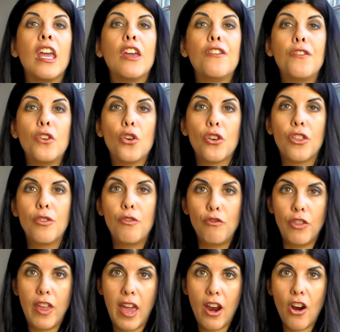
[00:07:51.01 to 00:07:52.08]
If you're
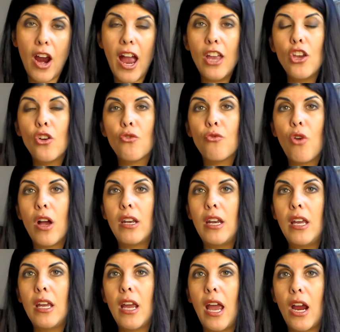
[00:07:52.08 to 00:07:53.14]
there and you're
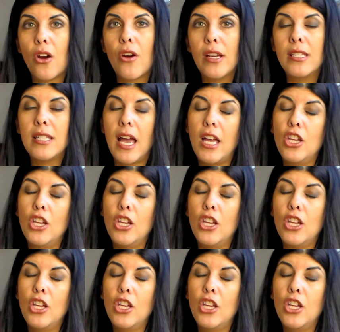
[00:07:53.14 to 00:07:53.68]
running errands